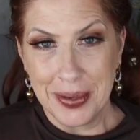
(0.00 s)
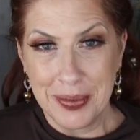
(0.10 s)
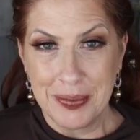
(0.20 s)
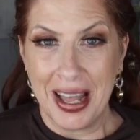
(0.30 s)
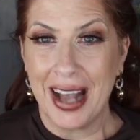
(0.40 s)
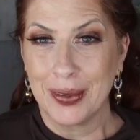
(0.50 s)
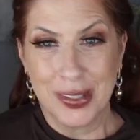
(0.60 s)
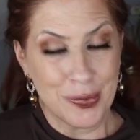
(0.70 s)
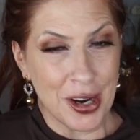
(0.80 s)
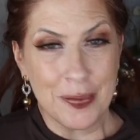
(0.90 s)
them a black.
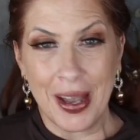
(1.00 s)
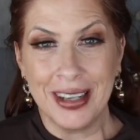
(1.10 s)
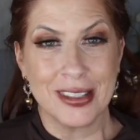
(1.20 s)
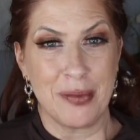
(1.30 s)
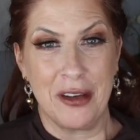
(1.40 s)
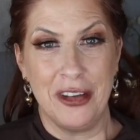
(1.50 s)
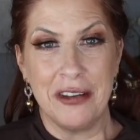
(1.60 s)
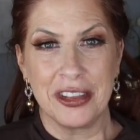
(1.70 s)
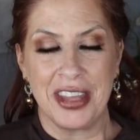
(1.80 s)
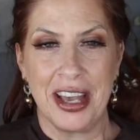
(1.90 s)
Spray paint is my
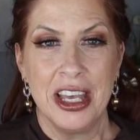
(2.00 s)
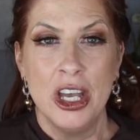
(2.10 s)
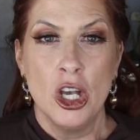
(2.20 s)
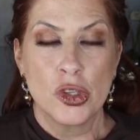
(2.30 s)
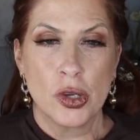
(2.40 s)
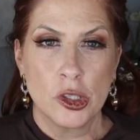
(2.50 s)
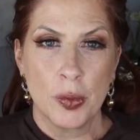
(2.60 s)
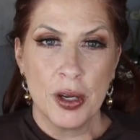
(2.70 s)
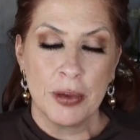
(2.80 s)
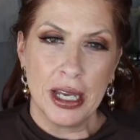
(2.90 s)
favorite thing. So I
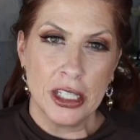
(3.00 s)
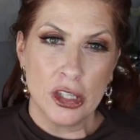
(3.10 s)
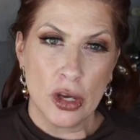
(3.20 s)
spray painted